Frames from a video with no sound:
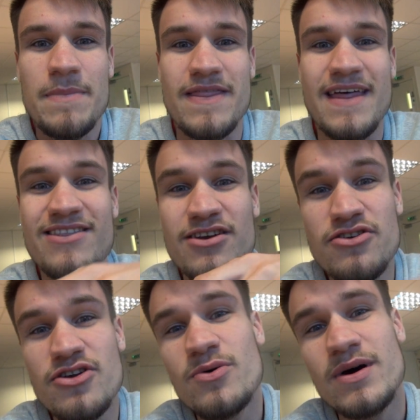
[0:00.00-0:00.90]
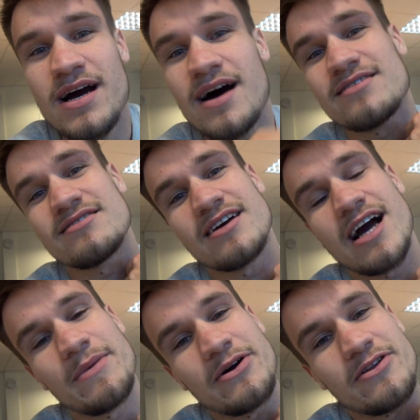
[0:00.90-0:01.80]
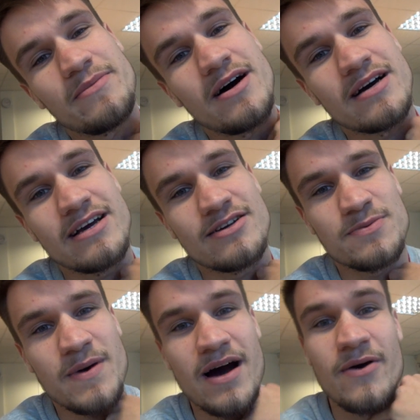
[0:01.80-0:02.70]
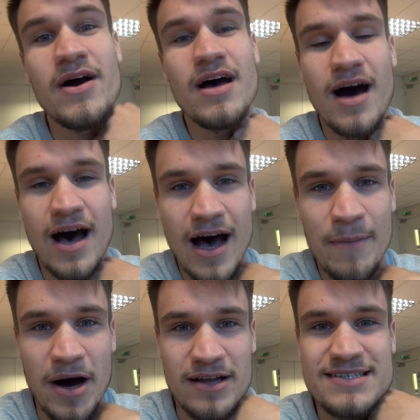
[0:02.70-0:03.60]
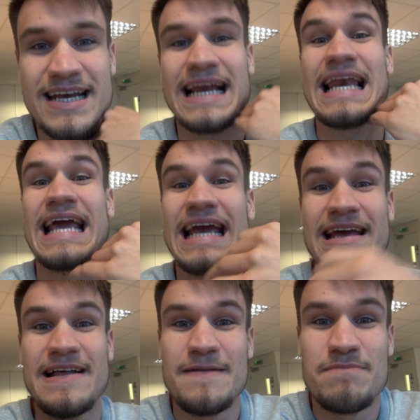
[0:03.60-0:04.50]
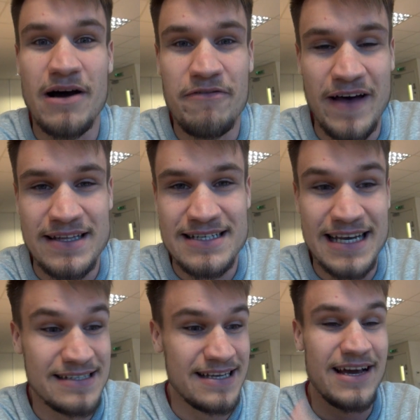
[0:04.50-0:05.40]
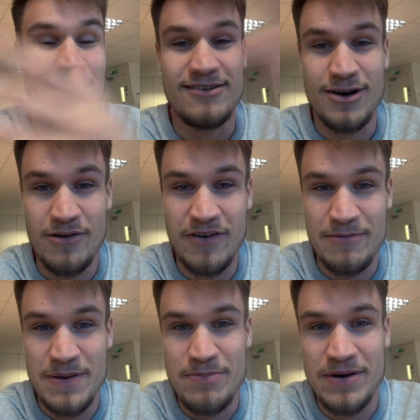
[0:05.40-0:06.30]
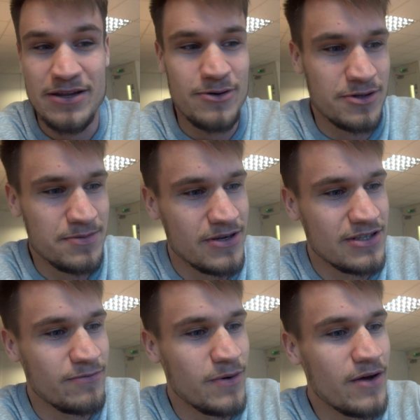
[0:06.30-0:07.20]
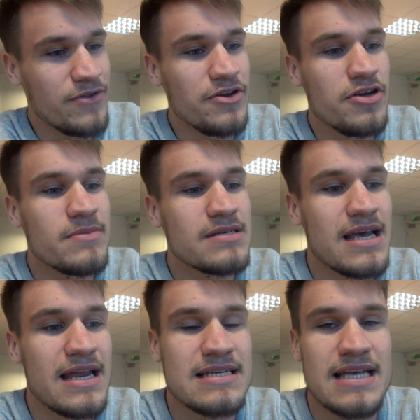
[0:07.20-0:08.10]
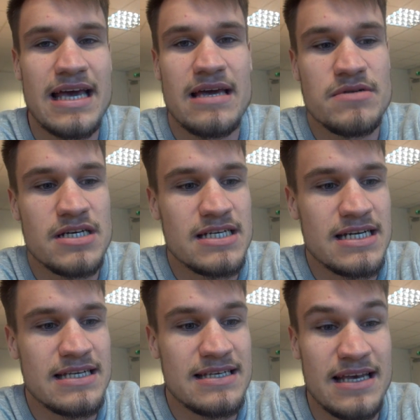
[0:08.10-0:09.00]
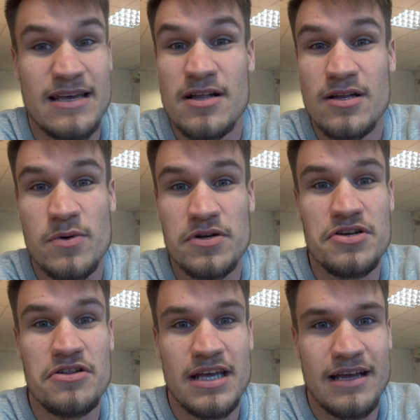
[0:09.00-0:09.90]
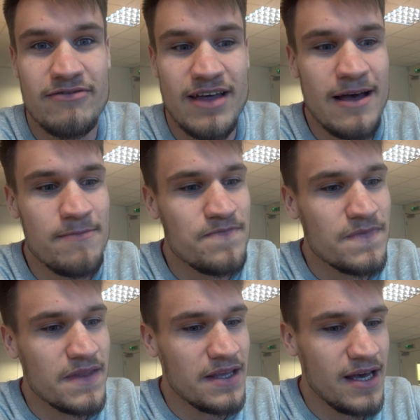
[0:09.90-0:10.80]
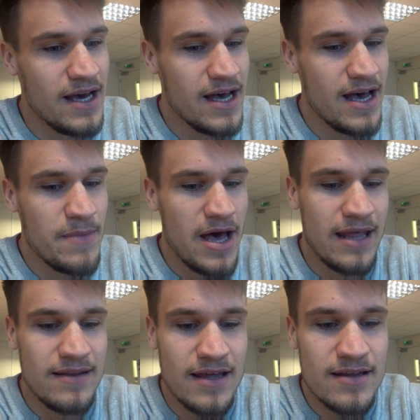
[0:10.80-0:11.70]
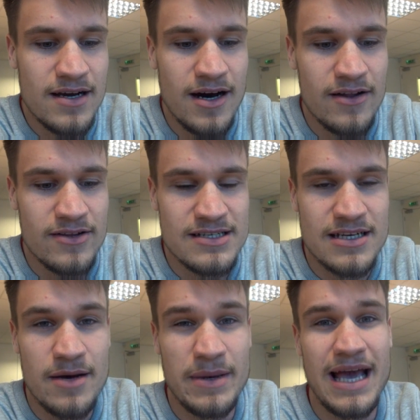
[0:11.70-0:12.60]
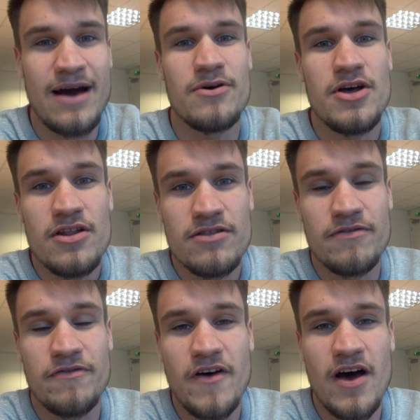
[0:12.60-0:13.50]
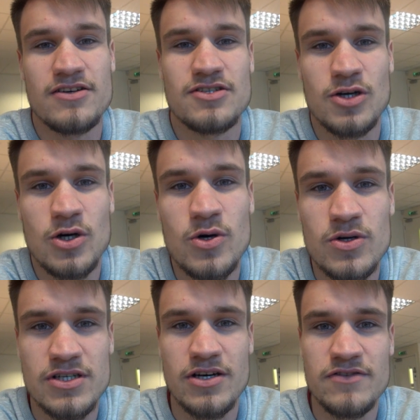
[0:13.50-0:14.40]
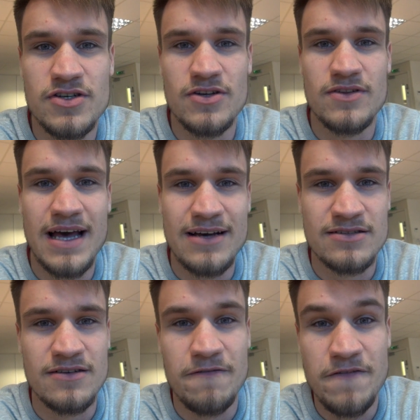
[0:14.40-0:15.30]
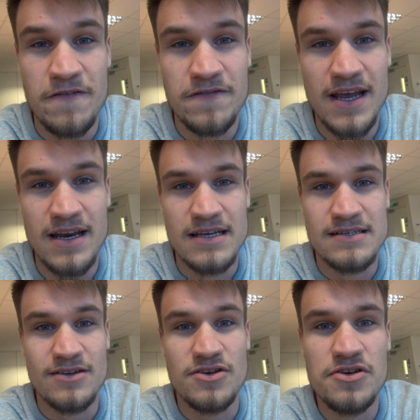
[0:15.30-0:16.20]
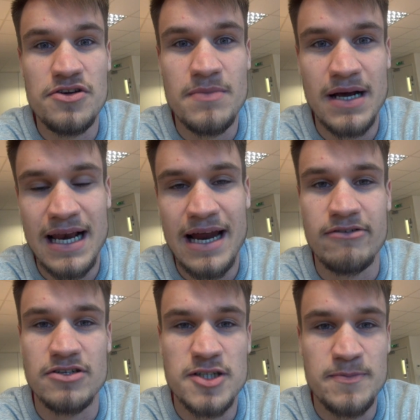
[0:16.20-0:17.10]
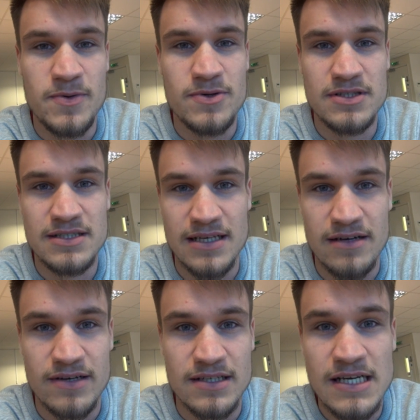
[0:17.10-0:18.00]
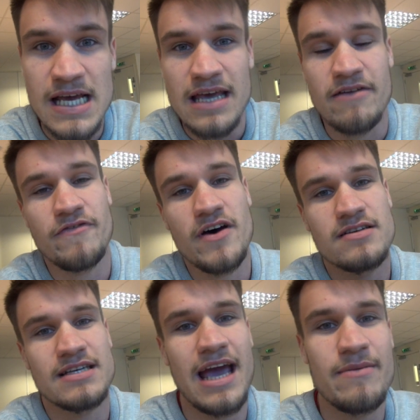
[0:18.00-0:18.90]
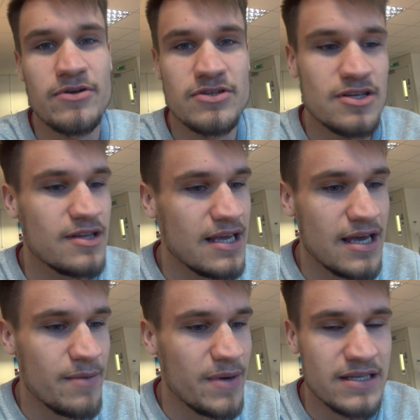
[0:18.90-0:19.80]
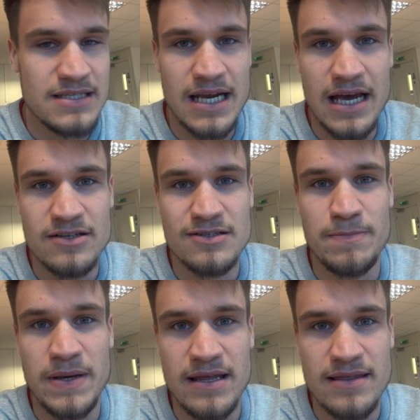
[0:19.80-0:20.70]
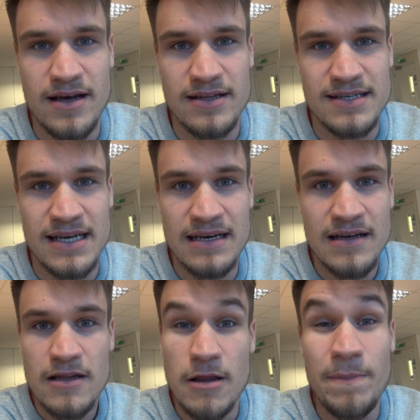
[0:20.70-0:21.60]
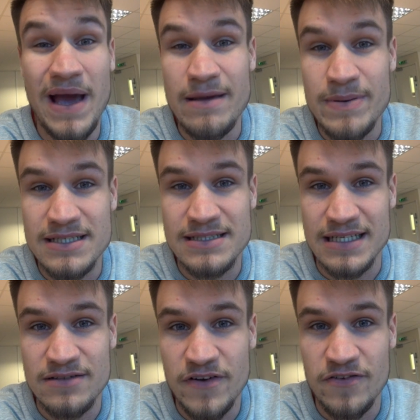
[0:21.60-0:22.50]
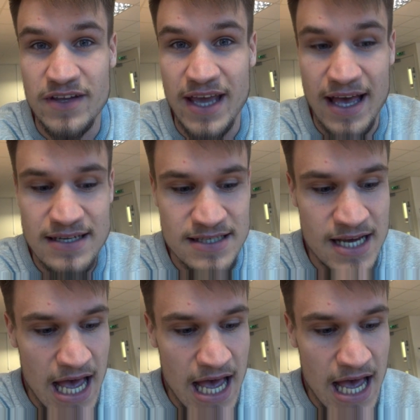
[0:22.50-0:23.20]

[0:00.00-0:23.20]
But then the newer cars that are coming on the market as well are tickling my fancy, as they are a lot of other people in the automotive world. The new Mercedes AMG GT, what do you think of that? And the other car that is coming out the first quarter of 2015 is the new McLaren Sports Series. It first came onto the internet as the P13, the baby 650S,